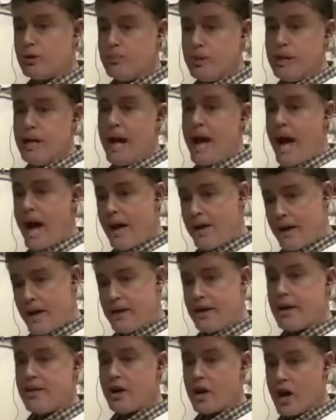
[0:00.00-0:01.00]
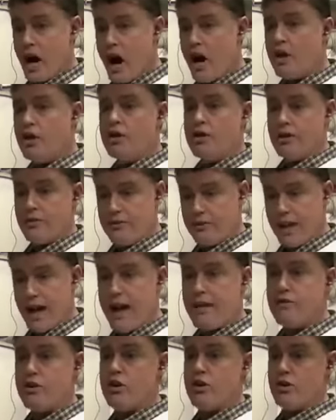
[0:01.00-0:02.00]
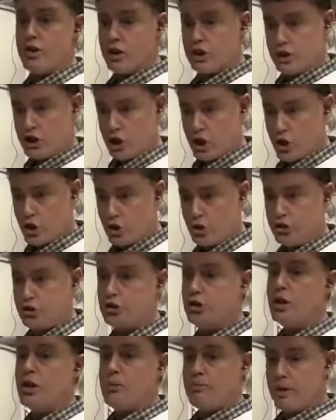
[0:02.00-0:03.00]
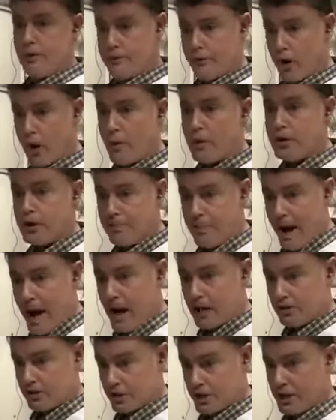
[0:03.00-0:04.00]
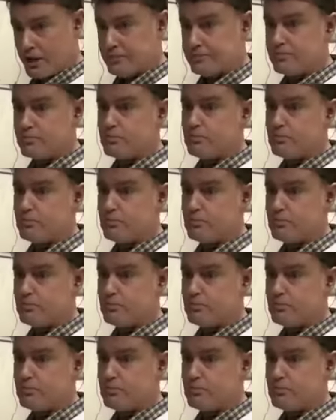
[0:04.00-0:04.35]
would be to add any of the color, the flavor, the juice before we deposit it.